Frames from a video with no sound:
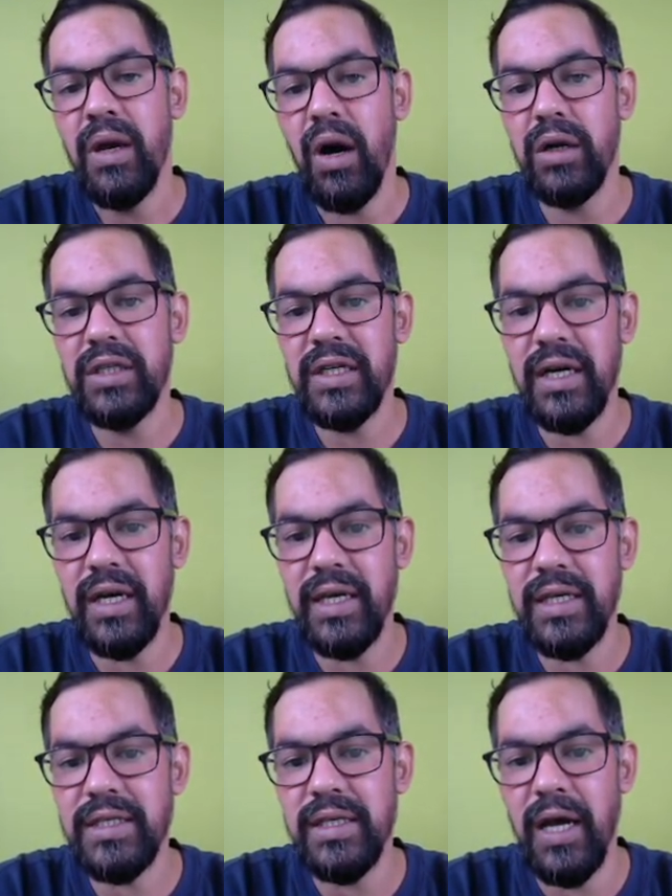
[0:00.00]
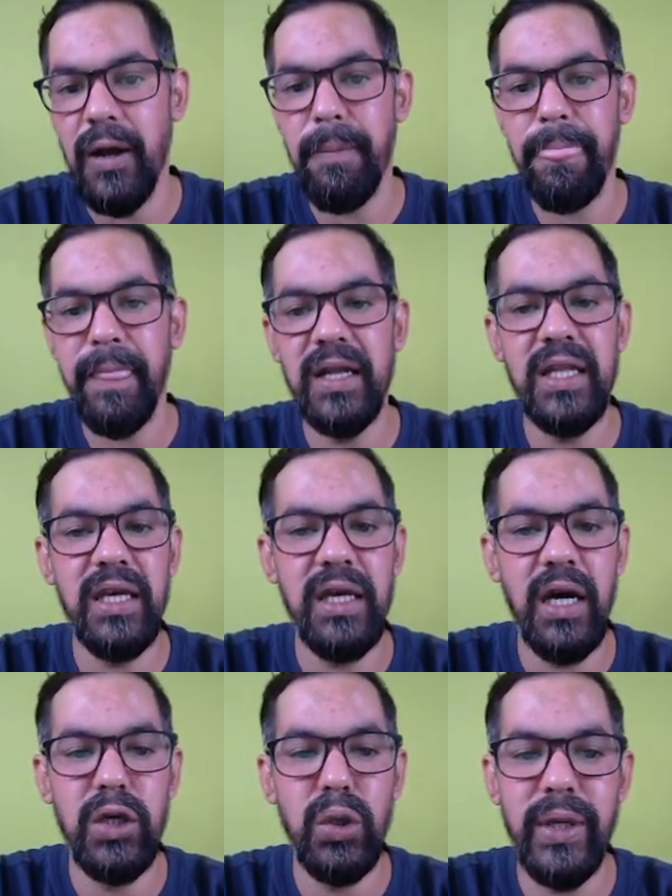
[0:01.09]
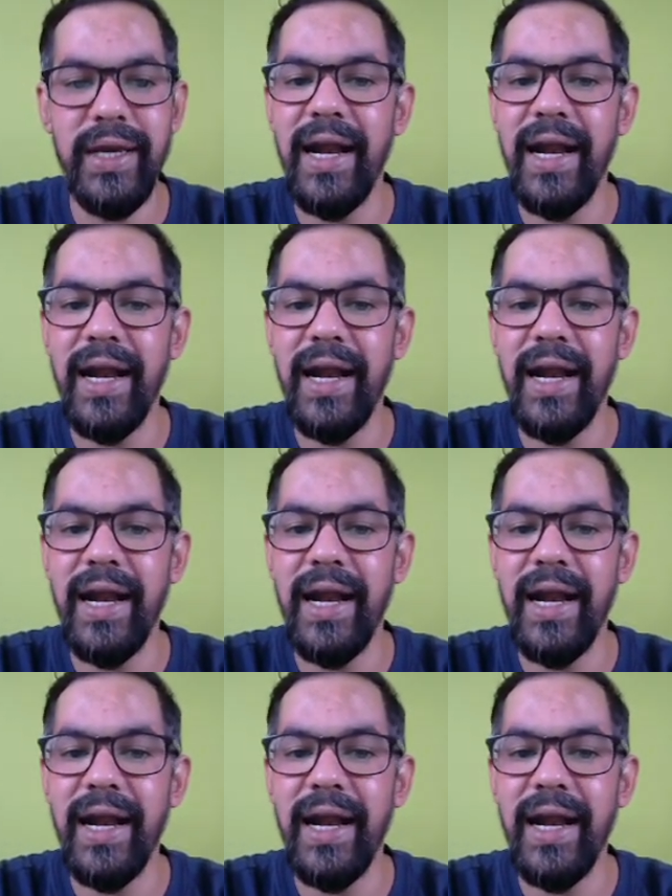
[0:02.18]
authorize the Unique